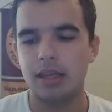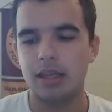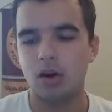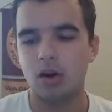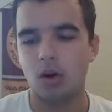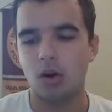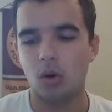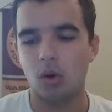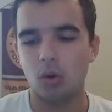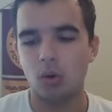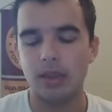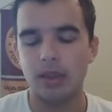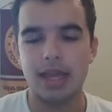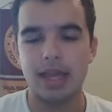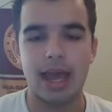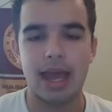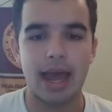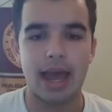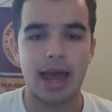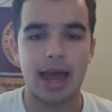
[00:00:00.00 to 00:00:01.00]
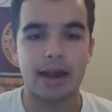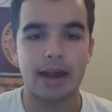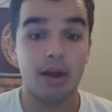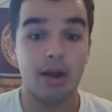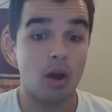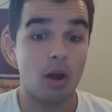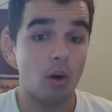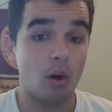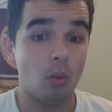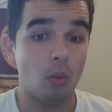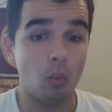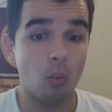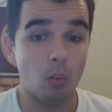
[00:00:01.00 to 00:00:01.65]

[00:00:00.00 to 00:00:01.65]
he only had